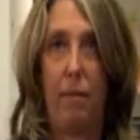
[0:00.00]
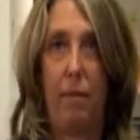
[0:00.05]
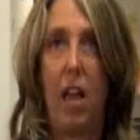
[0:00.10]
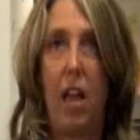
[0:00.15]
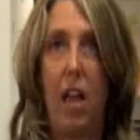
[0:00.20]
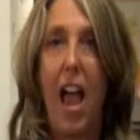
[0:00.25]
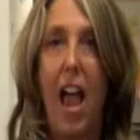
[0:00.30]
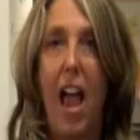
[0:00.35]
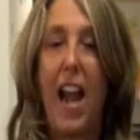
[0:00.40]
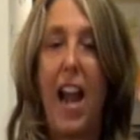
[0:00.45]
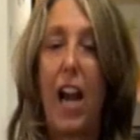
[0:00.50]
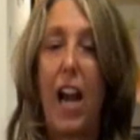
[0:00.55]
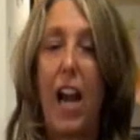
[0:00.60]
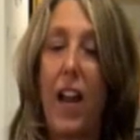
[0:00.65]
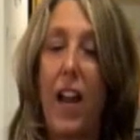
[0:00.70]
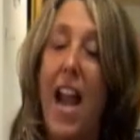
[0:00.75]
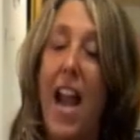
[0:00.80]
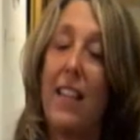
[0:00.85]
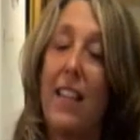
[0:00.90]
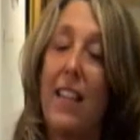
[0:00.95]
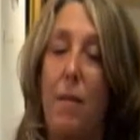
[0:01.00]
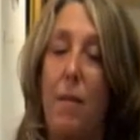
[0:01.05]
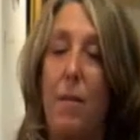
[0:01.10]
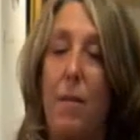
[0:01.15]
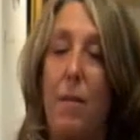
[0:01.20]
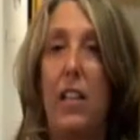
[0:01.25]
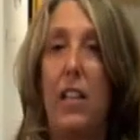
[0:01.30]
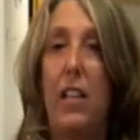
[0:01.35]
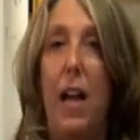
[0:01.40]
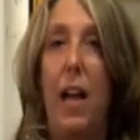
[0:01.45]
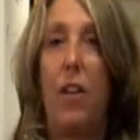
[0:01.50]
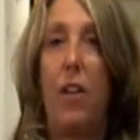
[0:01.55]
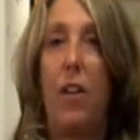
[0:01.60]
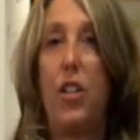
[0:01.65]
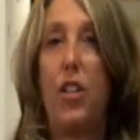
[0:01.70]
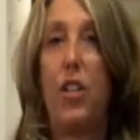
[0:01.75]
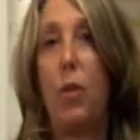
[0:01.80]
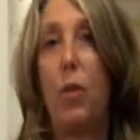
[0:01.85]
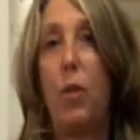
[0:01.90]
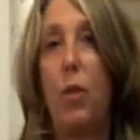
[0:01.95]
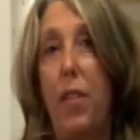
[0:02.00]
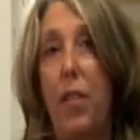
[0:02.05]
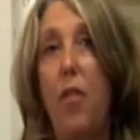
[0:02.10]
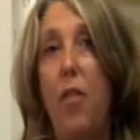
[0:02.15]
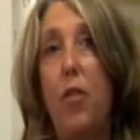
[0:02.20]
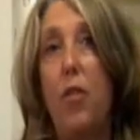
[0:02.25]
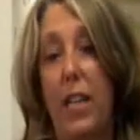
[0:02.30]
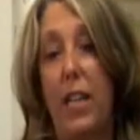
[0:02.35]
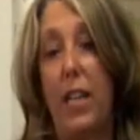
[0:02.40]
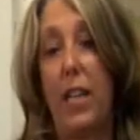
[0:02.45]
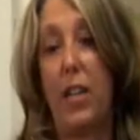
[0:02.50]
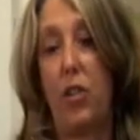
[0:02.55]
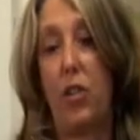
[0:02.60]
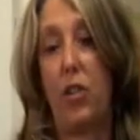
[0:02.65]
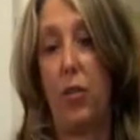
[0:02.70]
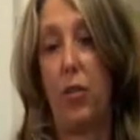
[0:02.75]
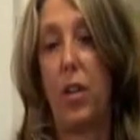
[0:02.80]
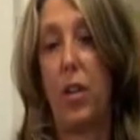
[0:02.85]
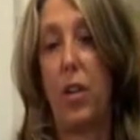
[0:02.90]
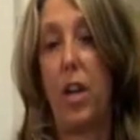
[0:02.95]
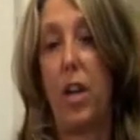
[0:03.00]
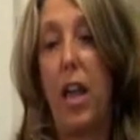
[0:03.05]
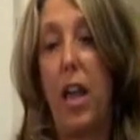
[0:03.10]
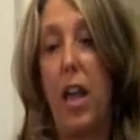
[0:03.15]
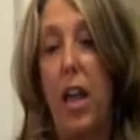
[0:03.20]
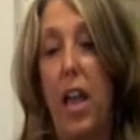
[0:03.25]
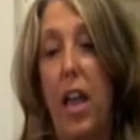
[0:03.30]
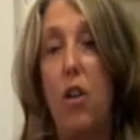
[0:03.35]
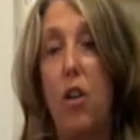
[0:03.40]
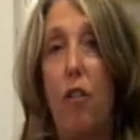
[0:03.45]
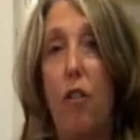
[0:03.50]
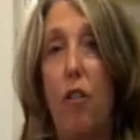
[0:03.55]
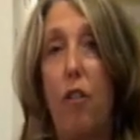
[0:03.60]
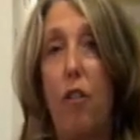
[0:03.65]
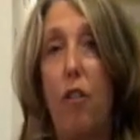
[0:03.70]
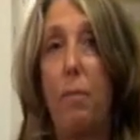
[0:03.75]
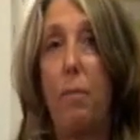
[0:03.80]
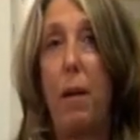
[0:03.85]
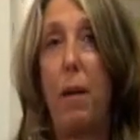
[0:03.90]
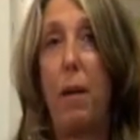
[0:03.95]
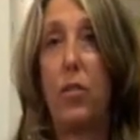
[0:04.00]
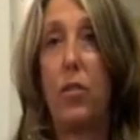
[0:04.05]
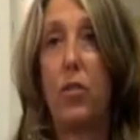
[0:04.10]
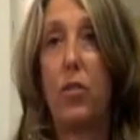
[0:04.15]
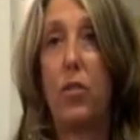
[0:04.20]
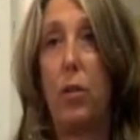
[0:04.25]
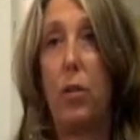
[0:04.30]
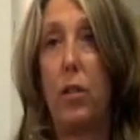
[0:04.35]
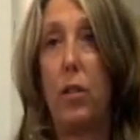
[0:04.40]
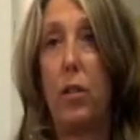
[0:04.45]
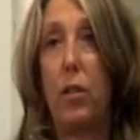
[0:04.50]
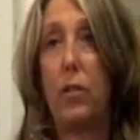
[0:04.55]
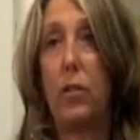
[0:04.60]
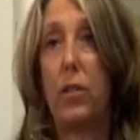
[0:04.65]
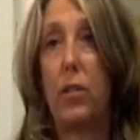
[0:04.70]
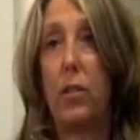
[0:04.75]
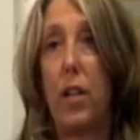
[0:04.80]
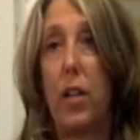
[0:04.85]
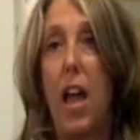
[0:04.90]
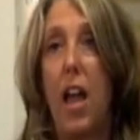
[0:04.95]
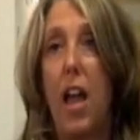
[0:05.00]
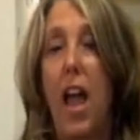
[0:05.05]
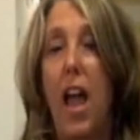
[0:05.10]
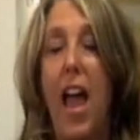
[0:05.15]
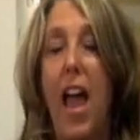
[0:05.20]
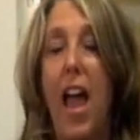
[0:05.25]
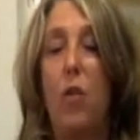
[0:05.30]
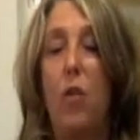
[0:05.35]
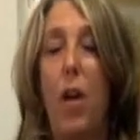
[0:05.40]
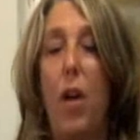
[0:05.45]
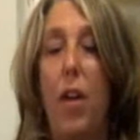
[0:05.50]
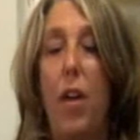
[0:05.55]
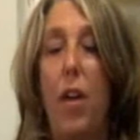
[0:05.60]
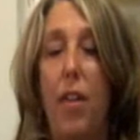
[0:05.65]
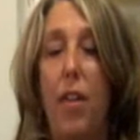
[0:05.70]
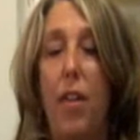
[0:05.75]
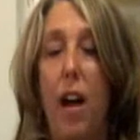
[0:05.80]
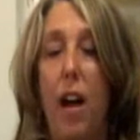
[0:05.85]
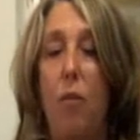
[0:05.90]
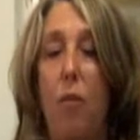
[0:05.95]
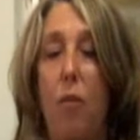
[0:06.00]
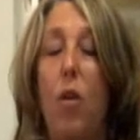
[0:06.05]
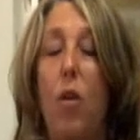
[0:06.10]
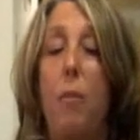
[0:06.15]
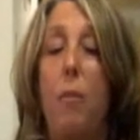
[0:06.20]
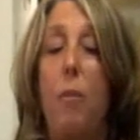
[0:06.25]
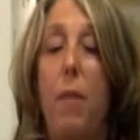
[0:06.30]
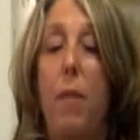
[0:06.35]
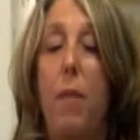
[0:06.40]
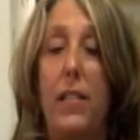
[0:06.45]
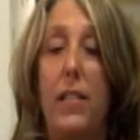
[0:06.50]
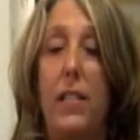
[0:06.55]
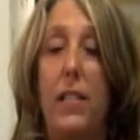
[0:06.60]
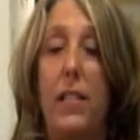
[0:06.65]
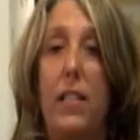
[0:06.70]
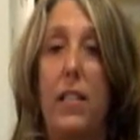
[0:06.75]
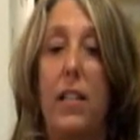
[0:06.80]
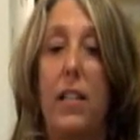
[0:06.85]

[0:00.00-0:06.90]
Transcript: And I created them in collaboration with other teachers in Norfolk Public Schools and with one of the best